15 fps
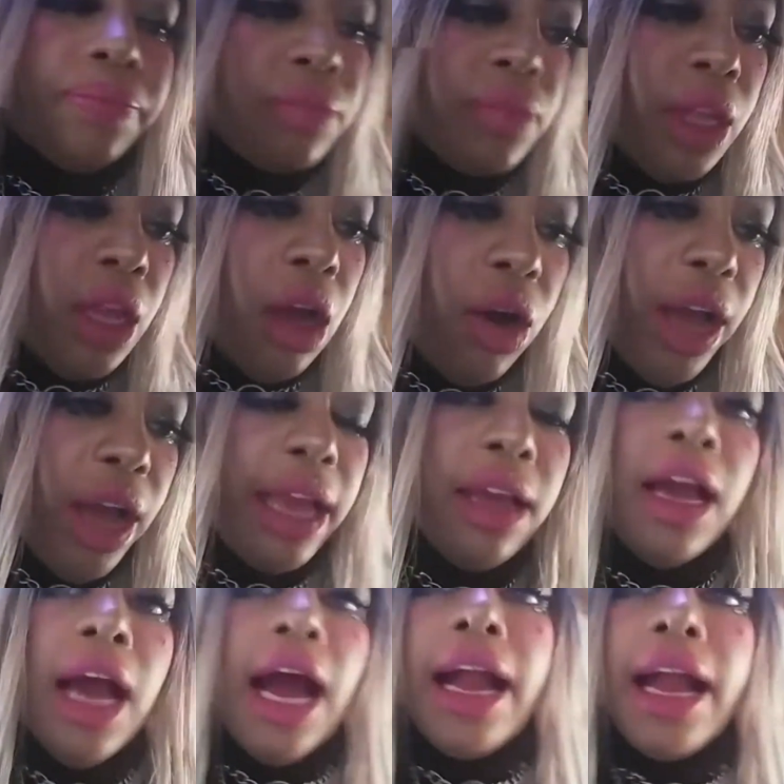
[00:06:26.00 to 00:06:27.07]
Okay,
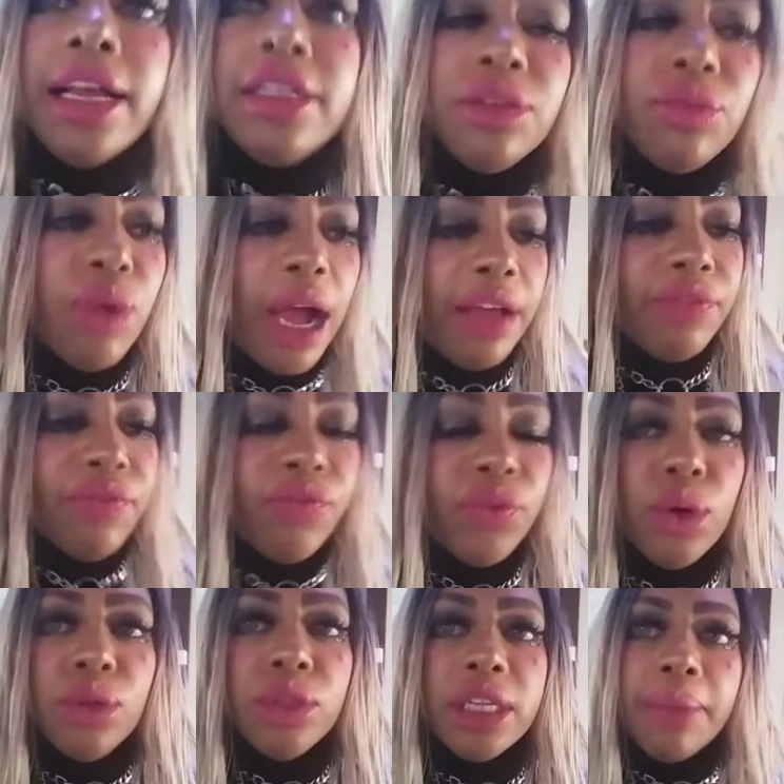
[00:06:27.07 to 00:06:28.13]
I got some rotten
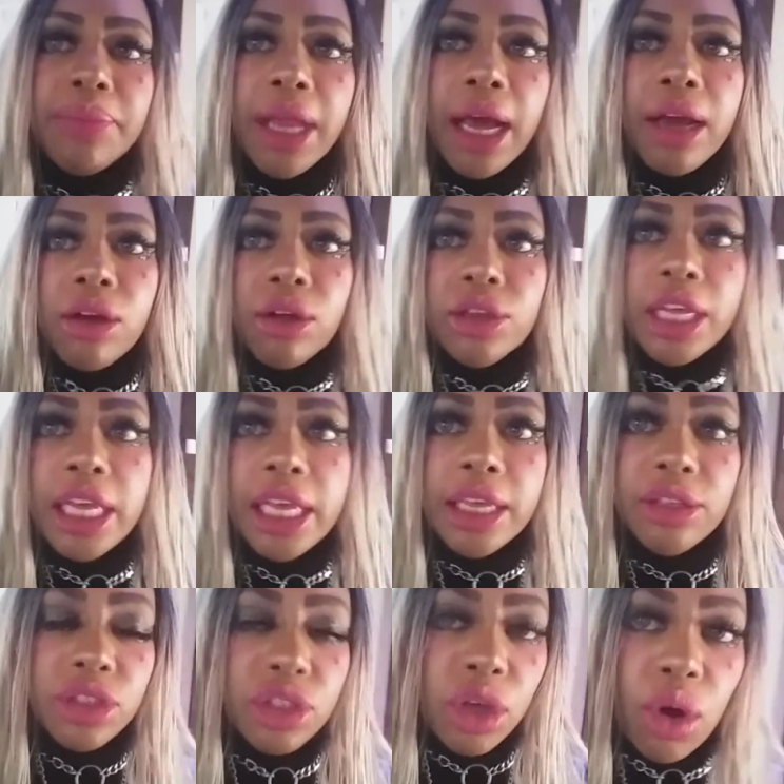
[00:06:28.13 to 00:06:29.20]
food that I'm not going to
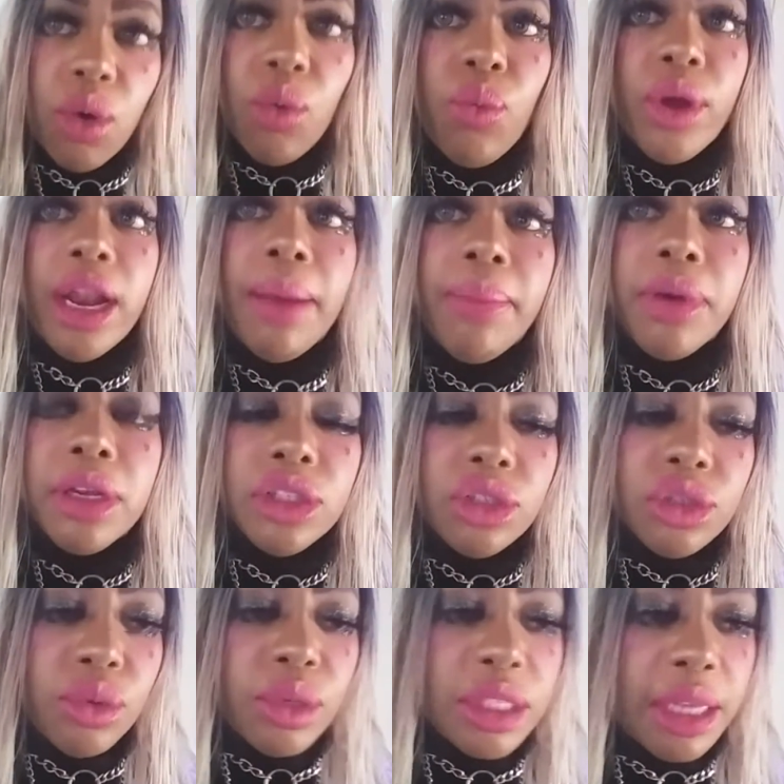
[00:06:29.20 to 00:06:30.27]
eat. So what I'm going to
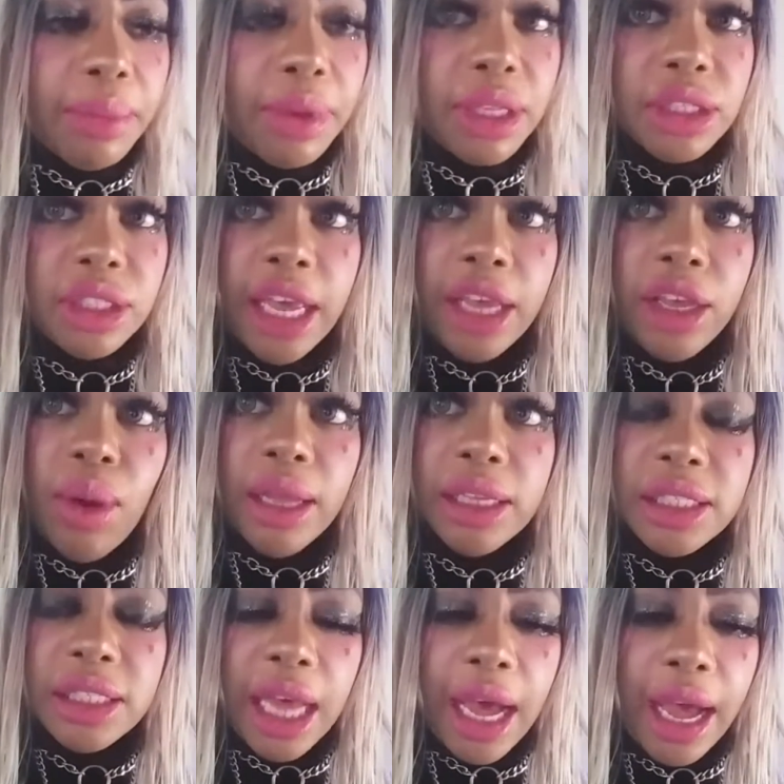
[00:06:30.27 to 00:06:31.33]
do is I'm going to take you
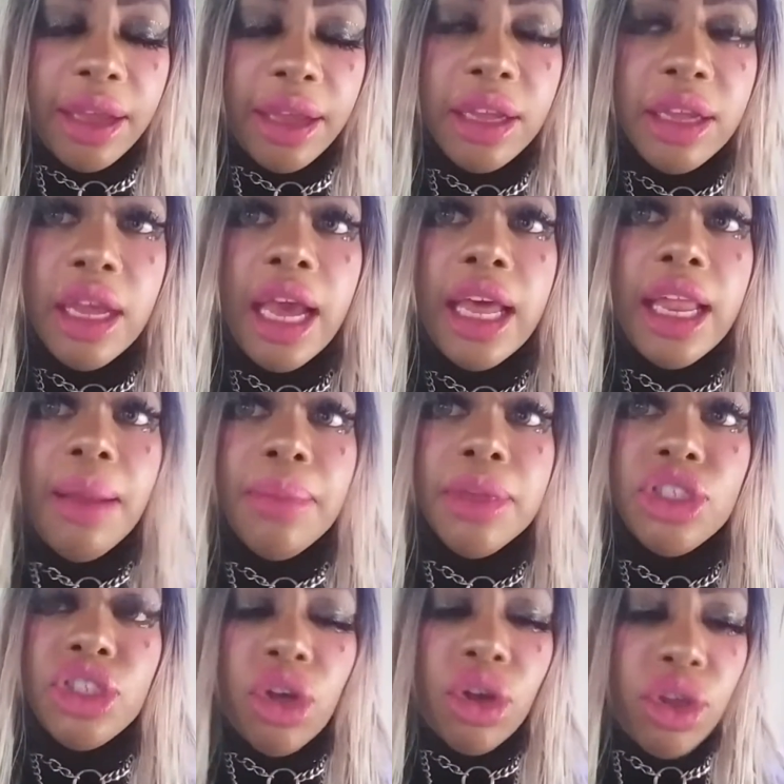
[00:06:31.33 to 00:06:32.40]
outside and I'm going to
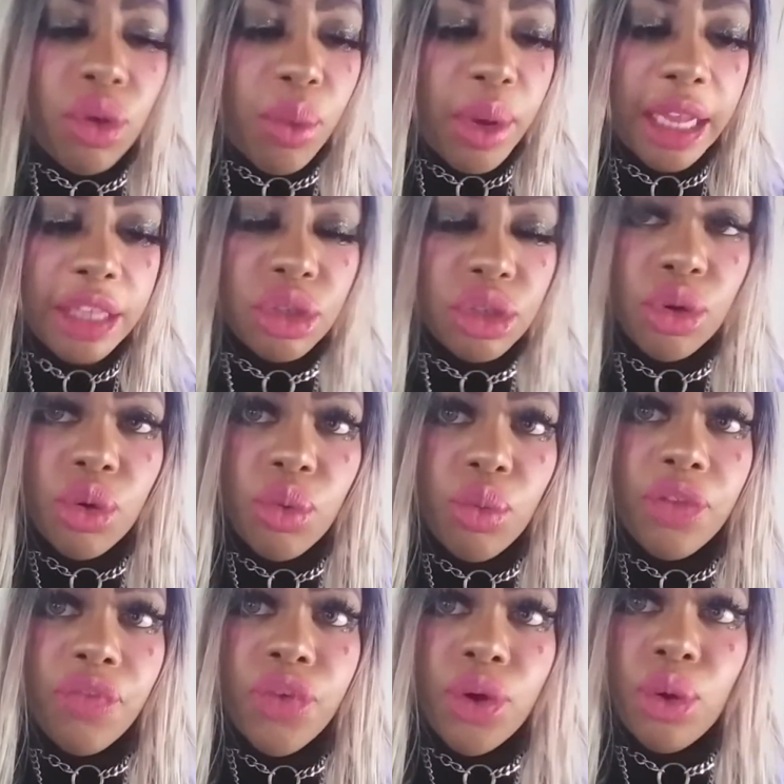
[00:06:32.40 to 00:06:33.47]
show you what I do
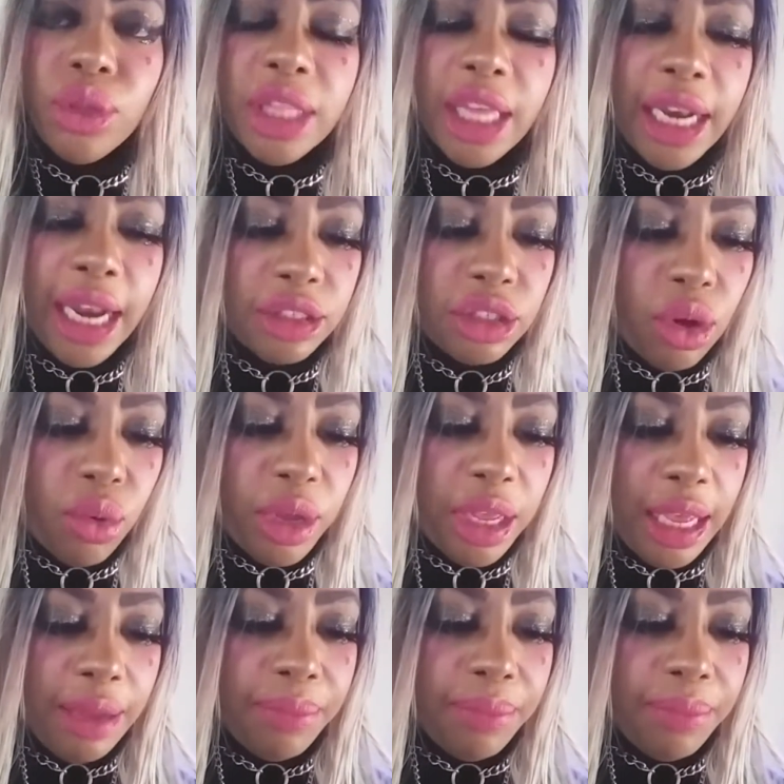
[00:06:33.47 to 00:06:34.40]
with food that I don't eat.